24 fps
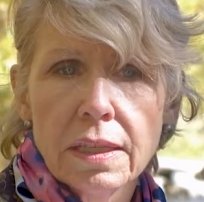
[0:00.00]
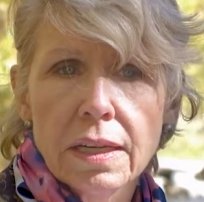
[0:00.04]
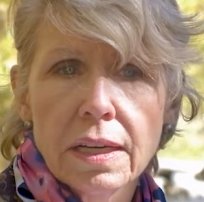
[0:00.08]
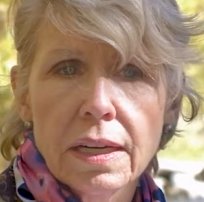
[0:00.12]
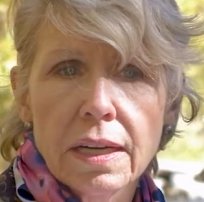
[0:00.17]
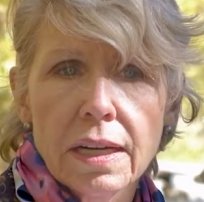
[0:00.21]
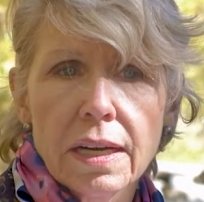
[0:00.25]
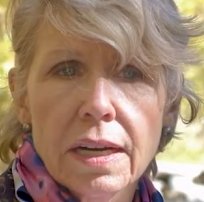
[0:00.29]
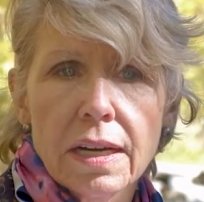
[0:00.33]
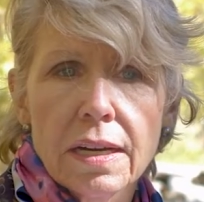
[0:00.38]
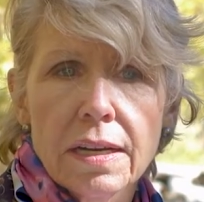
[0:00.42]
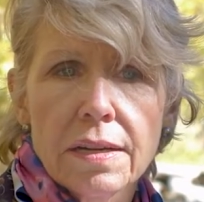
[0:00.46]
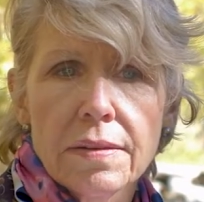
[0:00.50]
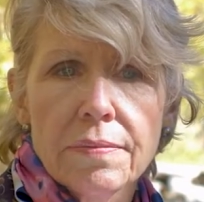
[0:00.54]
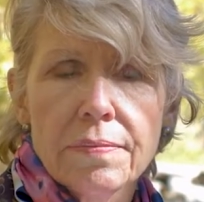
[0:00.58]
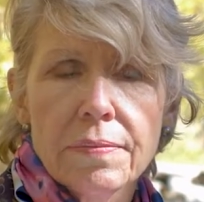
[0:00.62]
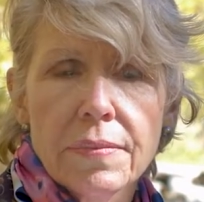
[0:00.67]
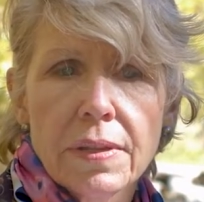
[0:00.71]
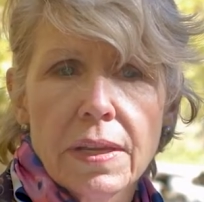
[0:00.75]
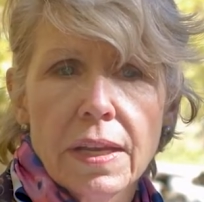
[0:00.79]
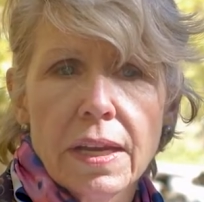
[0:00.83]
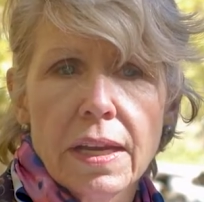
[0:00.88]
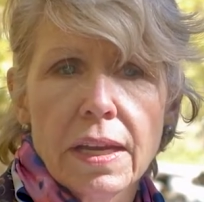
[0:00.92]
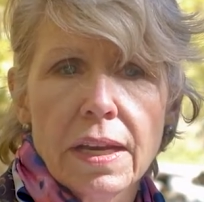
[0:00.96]

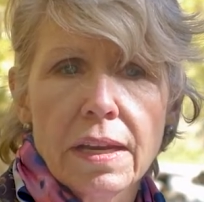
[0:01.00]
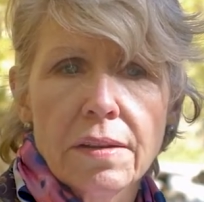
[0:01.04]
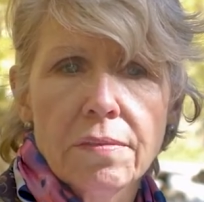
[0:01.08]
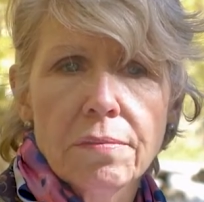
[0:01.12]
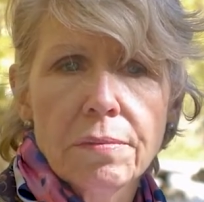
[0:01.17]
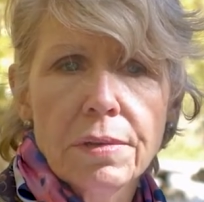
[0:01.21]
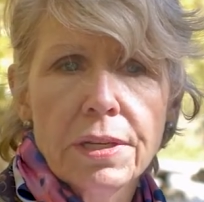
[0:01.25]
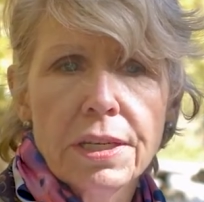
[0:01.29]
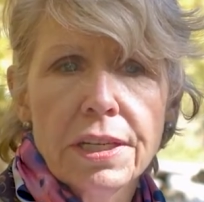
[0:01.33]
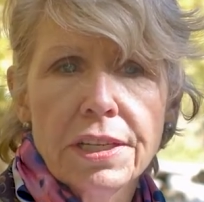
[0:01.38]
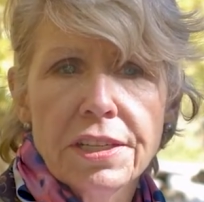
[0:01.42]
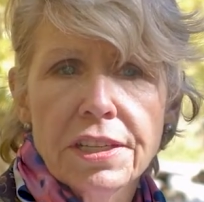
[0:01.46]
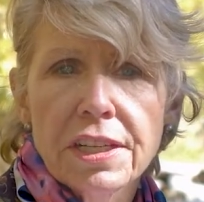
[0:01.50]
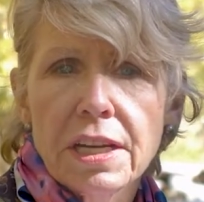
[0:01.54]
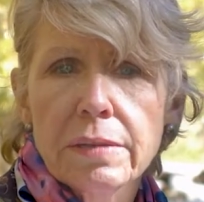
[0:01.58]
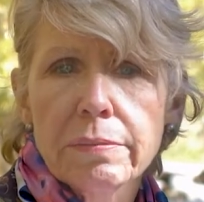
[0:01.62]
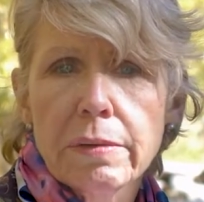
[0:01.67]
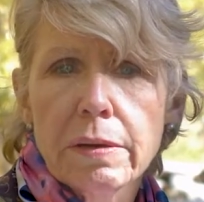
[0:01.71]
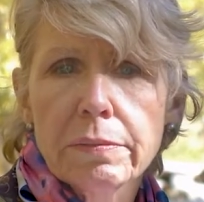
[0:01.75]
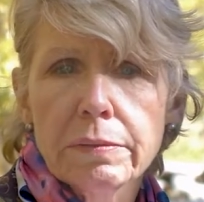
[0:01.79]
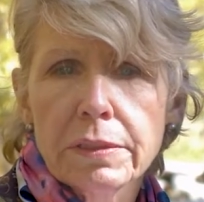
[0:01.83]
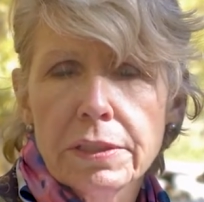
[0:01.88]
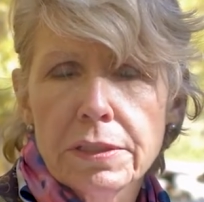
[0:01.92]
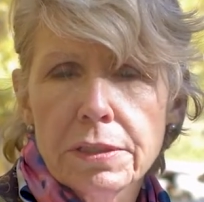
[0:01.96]
And we need to
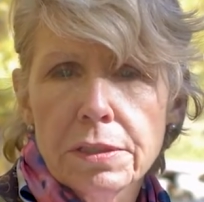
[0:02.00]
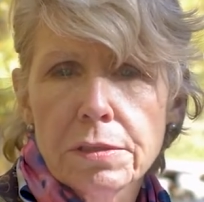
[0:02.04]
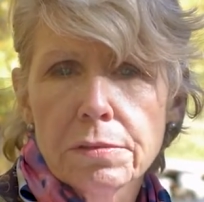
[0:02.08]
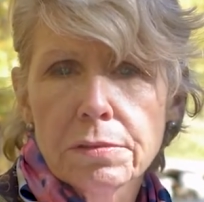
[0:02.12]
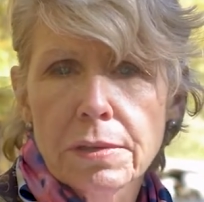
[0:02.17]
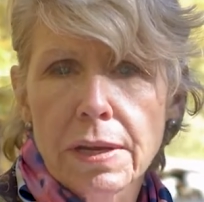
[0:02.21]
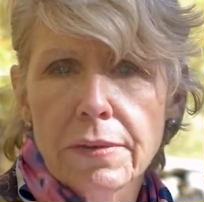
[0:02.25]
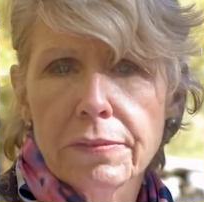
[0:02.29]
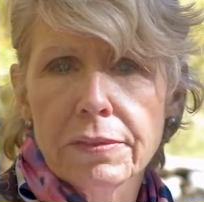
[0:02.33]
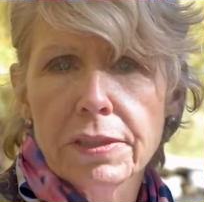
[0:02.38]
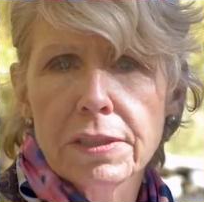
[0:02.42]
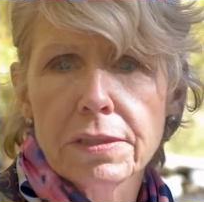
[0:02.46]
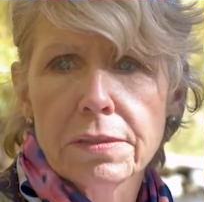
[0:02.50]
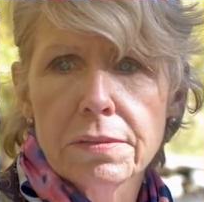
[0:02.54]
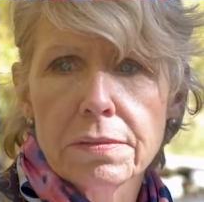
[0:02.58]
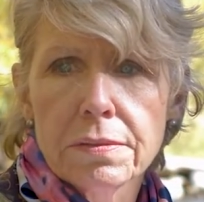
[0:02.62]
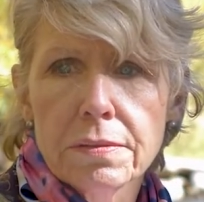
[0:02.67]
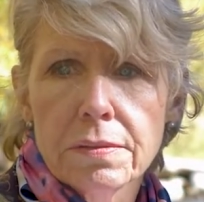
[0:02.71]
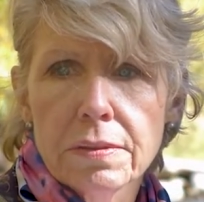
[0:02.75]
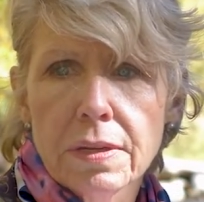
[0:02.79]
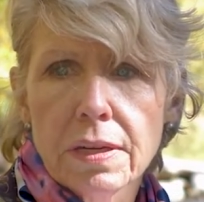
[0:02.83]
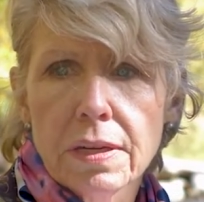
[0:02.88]
come up with new revenue